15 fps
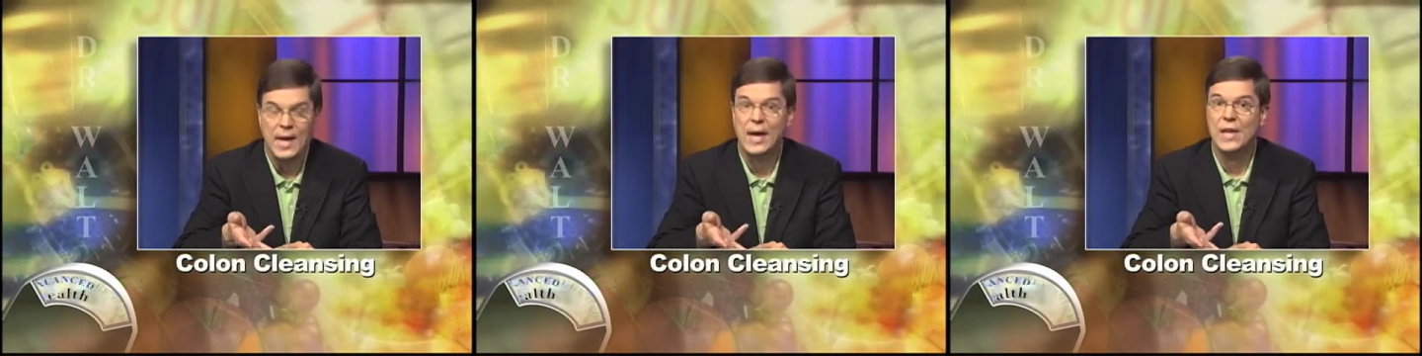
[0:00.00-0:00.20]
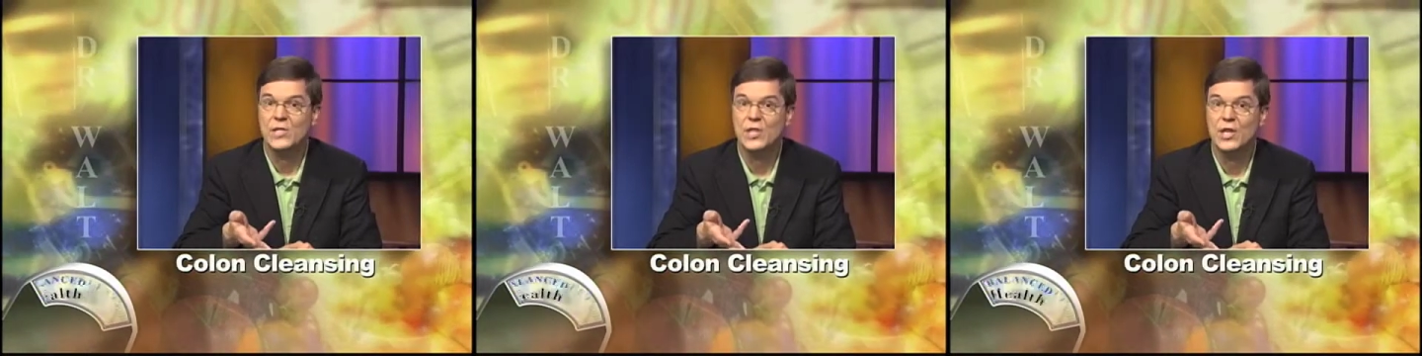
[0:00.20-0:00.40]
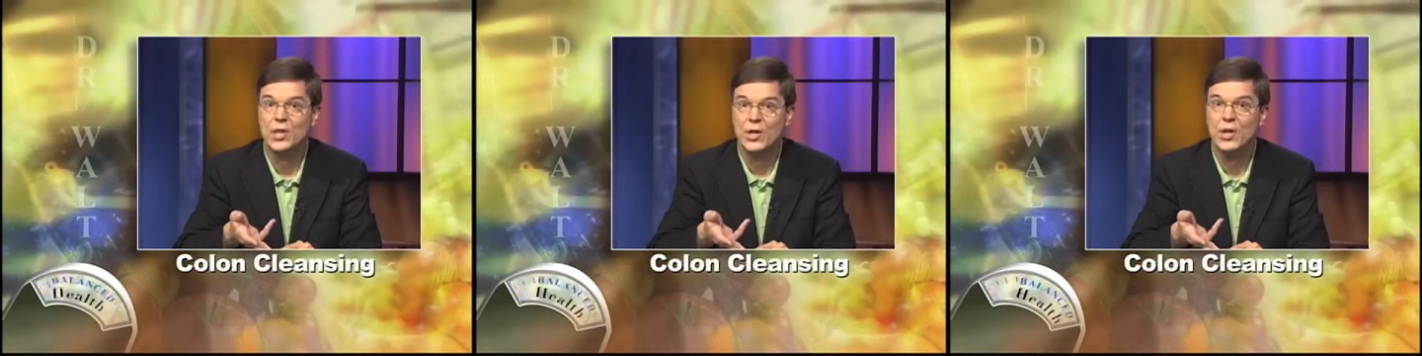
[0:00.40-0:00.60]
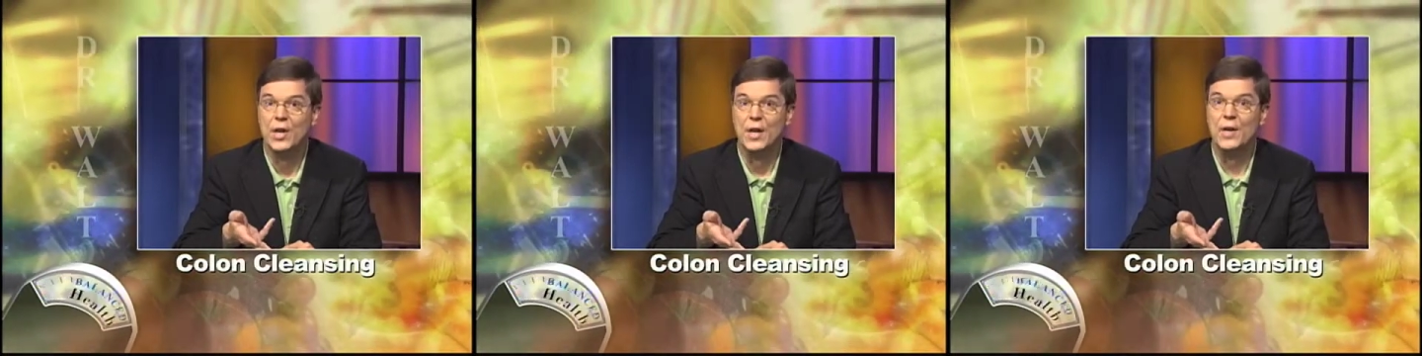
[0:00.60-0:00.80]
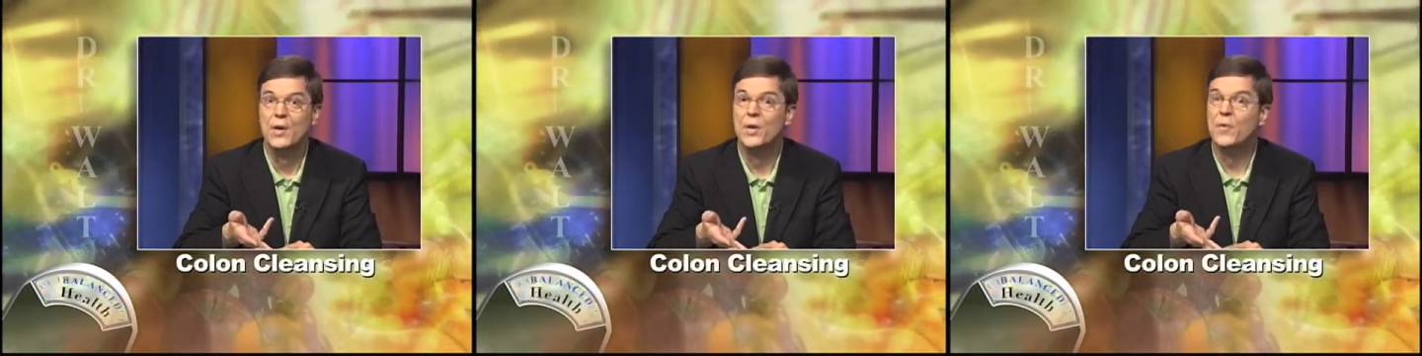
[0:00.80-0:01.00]
Is it
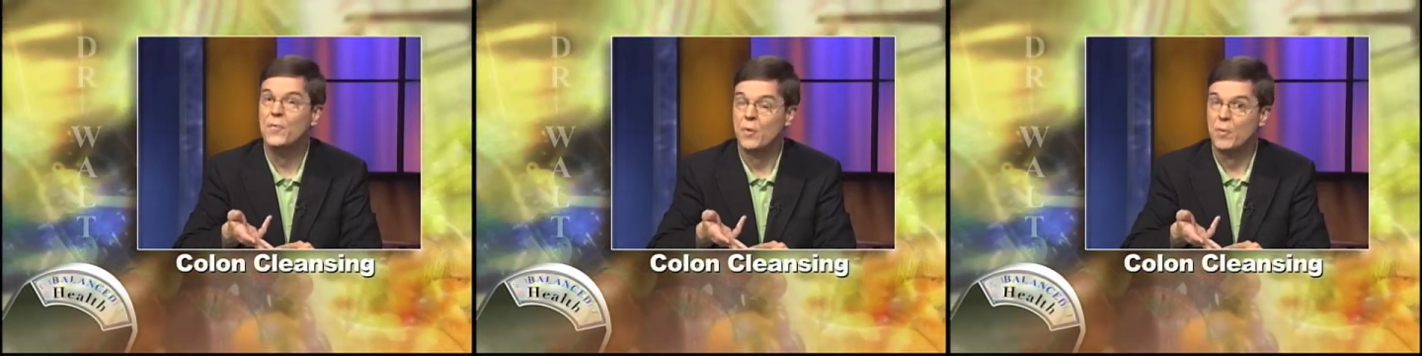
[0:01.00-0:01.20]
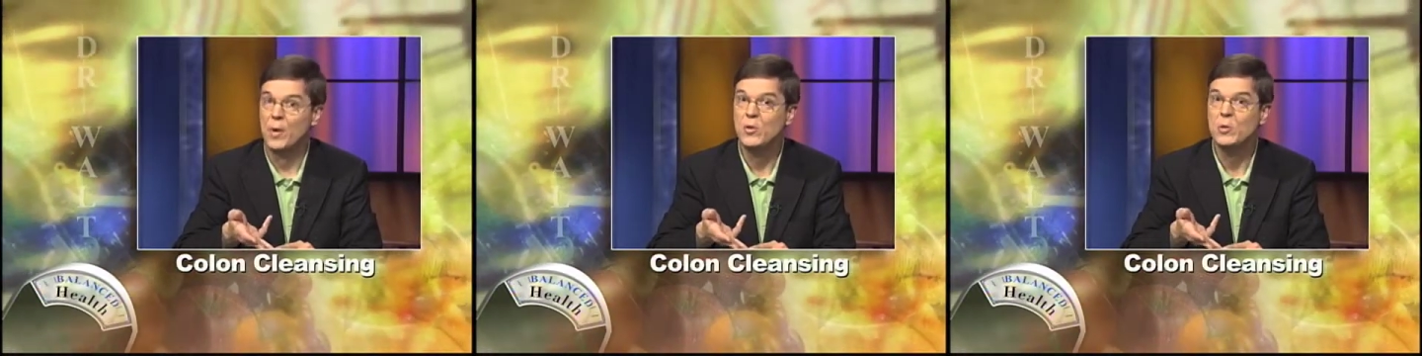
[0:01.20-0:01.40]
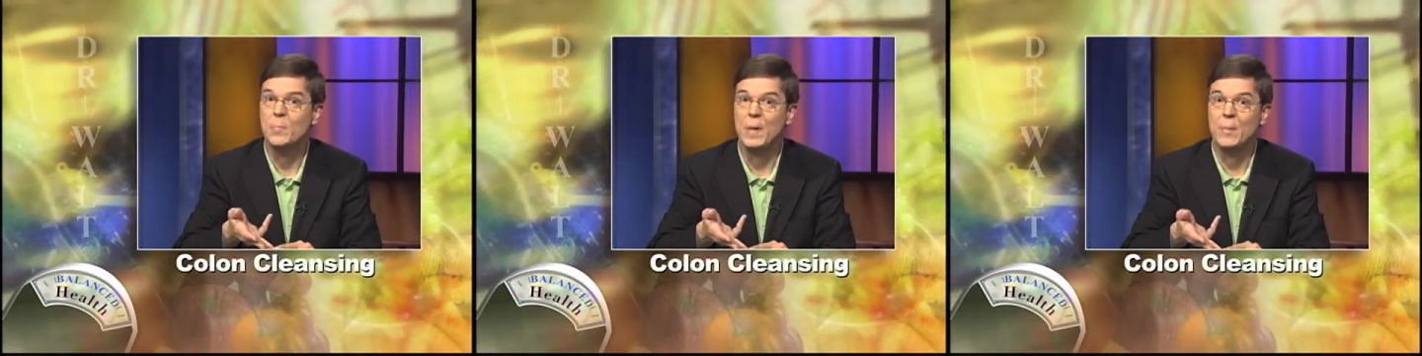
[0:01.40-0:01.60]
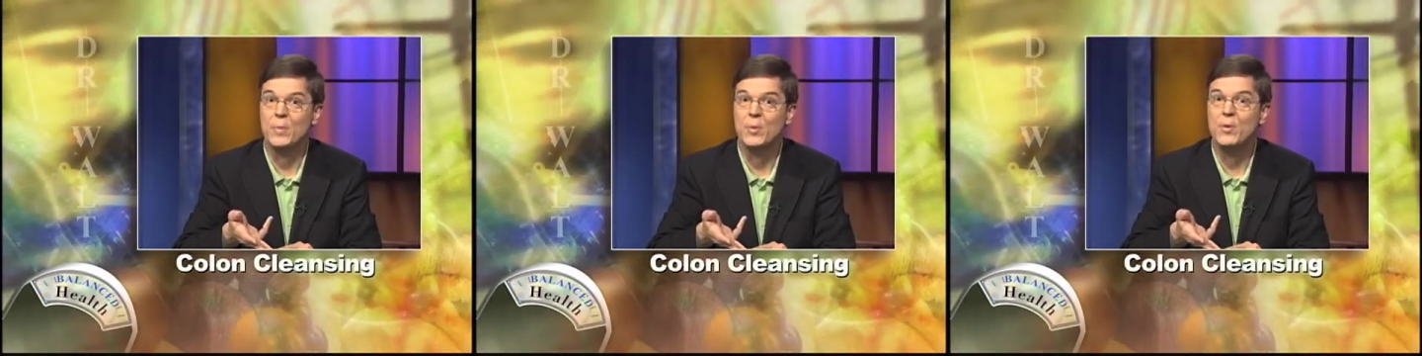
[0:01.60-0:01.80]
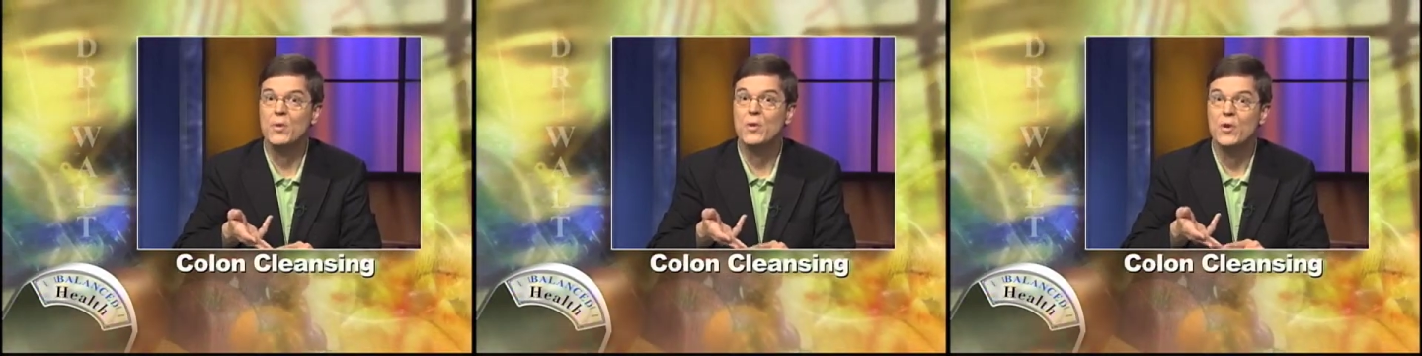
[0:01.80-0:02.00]
good? For most
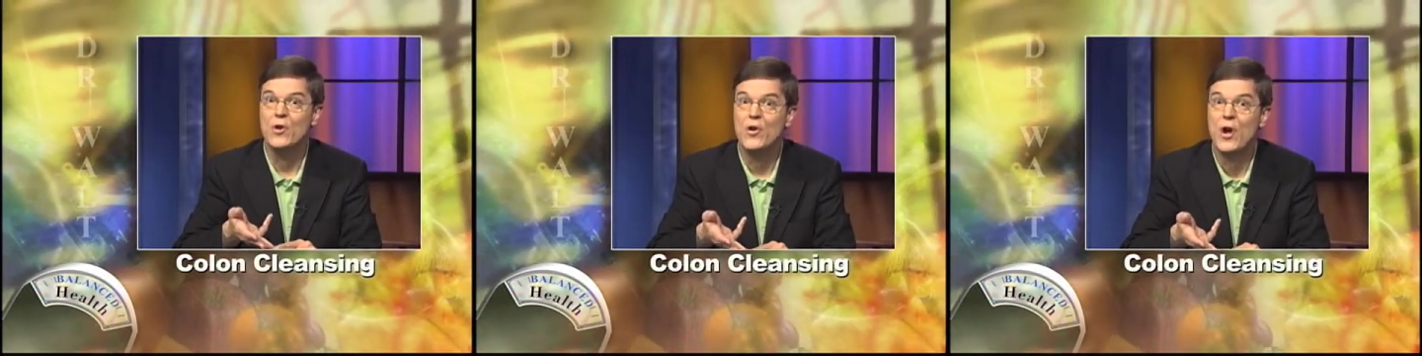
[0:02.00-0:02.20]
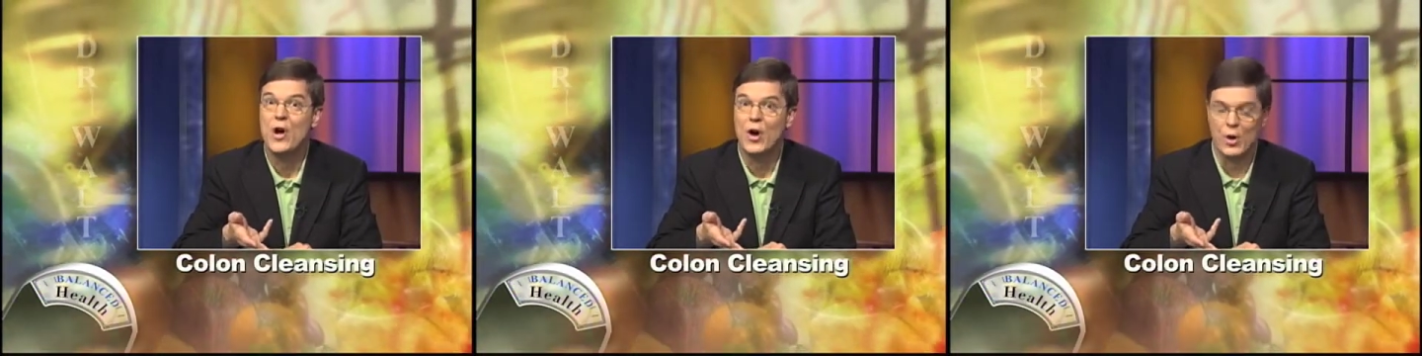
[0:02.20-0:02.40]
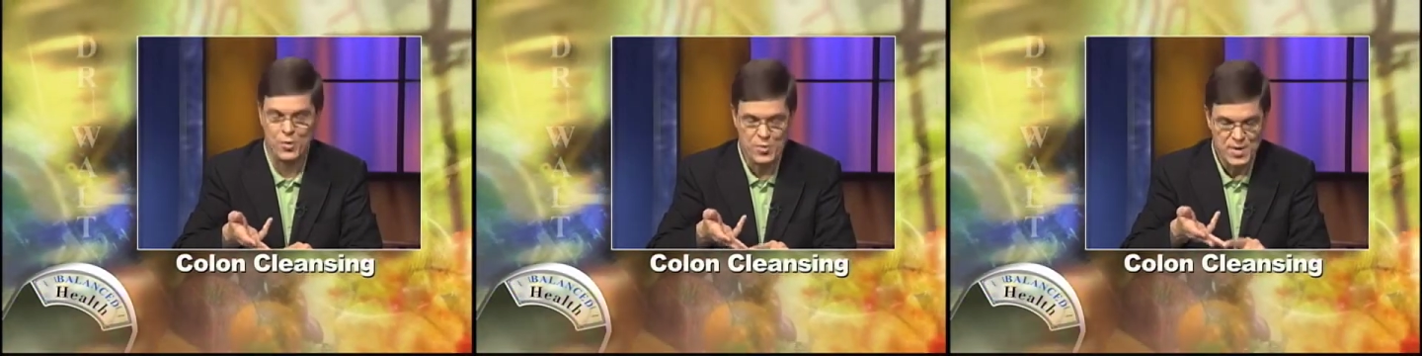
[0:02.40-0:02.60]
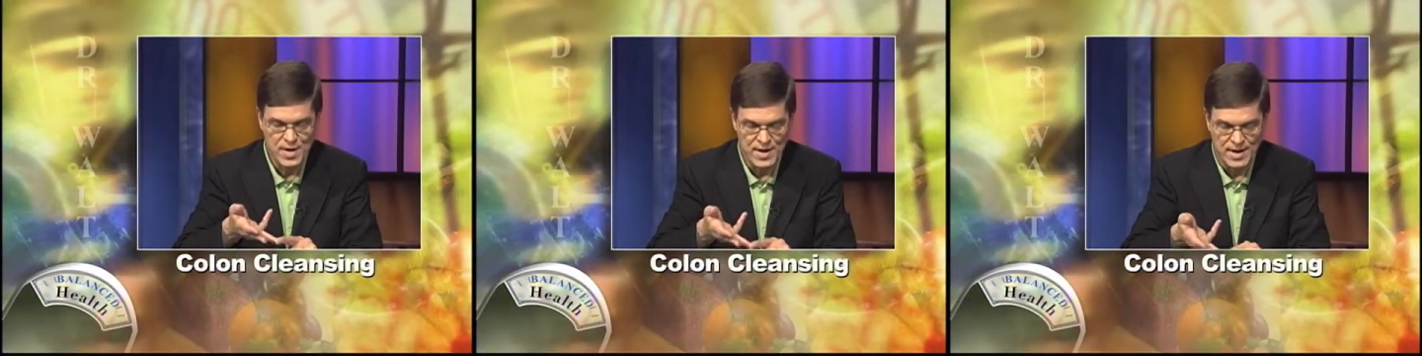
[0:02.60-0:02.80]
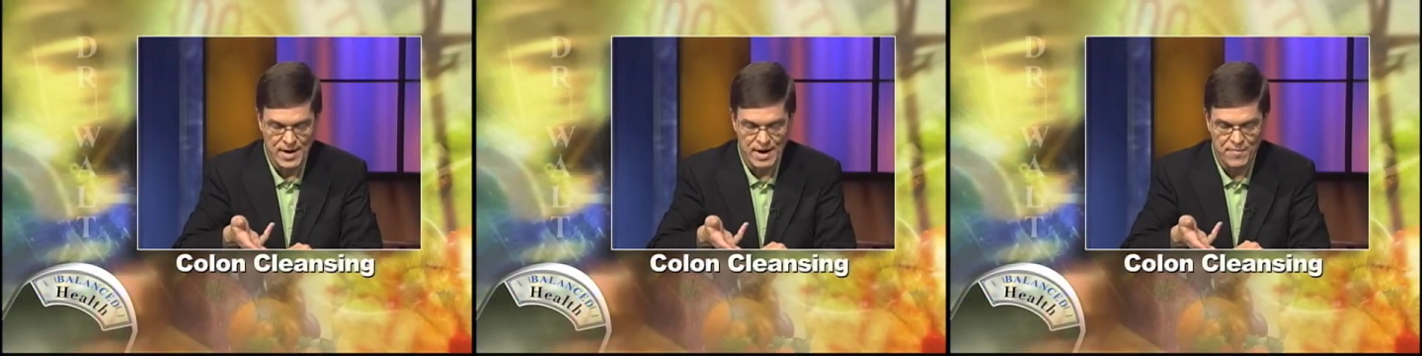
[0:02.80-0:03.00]
people, no,
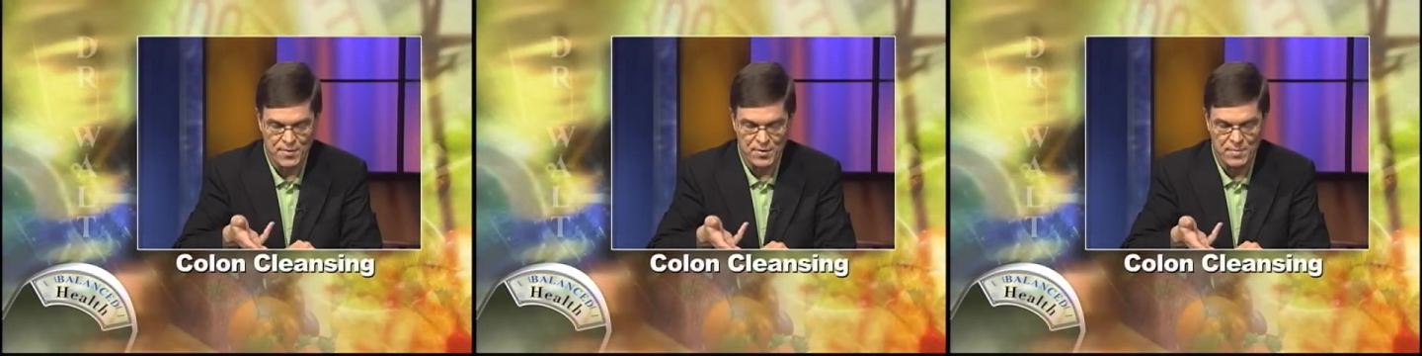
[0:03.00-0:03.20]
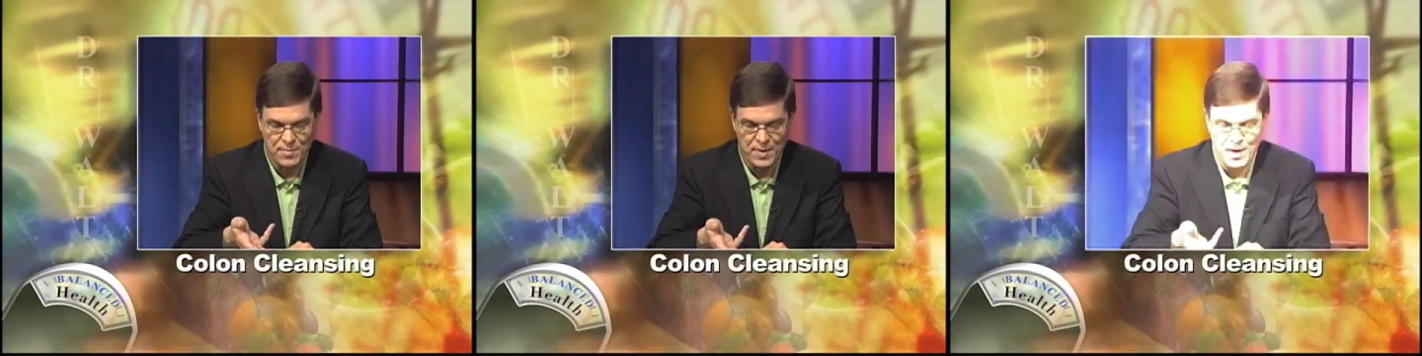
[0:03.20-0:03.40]
never.